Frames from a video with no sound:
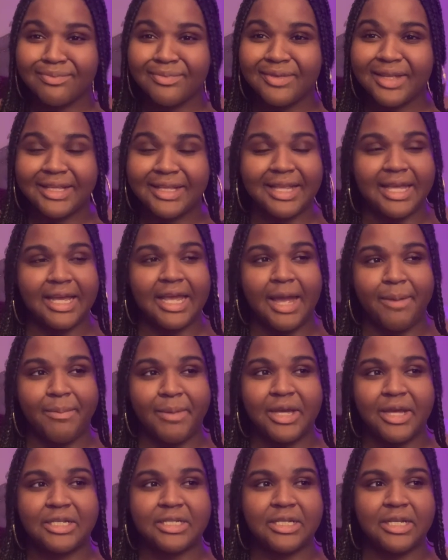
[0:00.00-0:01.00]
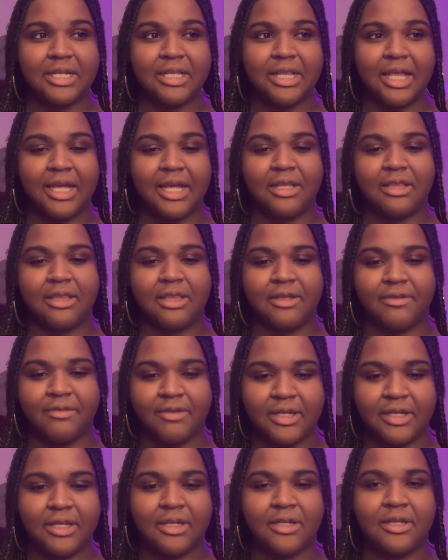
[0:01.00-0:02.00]
like, I'm actually like
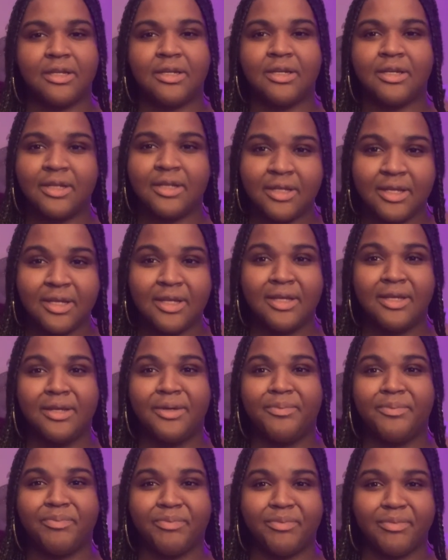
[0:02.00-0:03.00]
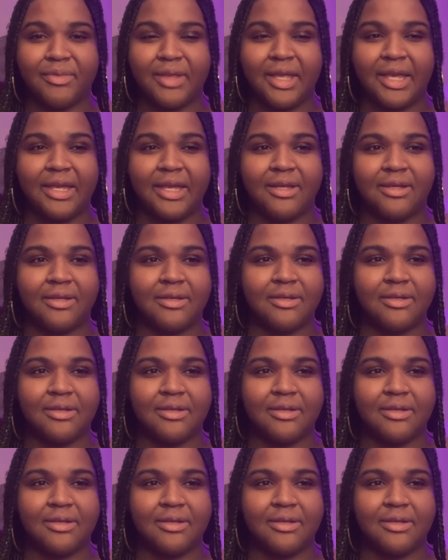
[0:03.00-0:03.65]
living like